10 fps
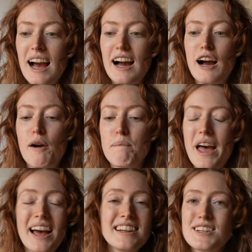Um,
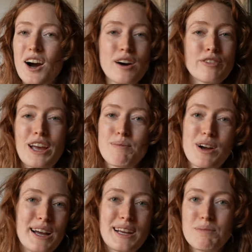and off
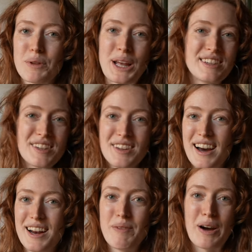camera, I complained a
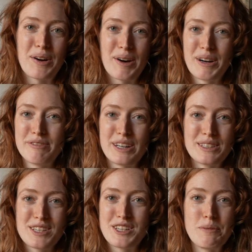lot about how I
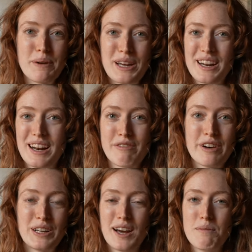felt stupid and I
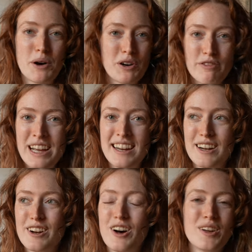felt
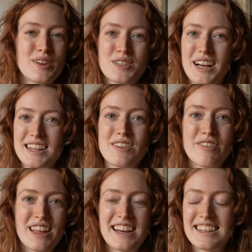unmotivated and all those kinds of
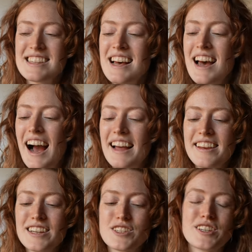things. I
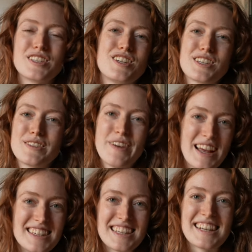think it's good to just
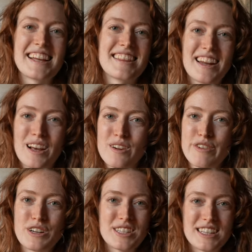vent and get that out of
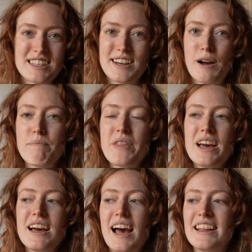your system.
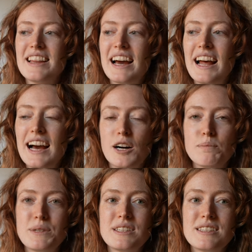And that
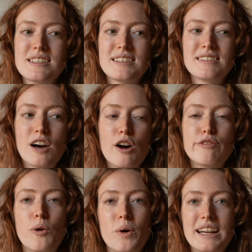helps
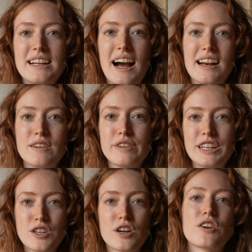avoid kind of
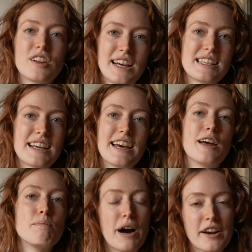internalizing it
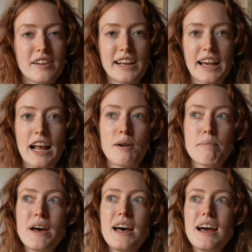and bottling it
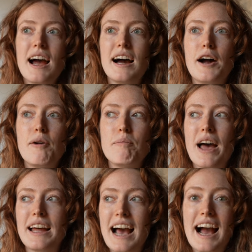up um,
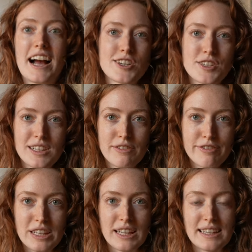and actually
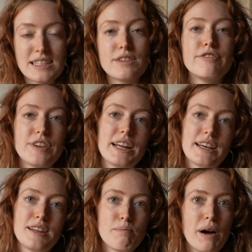feeling
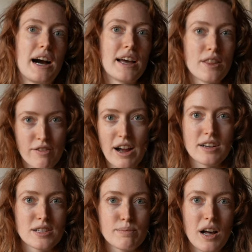defeated by the
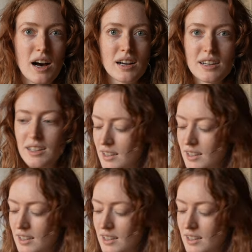writer's block.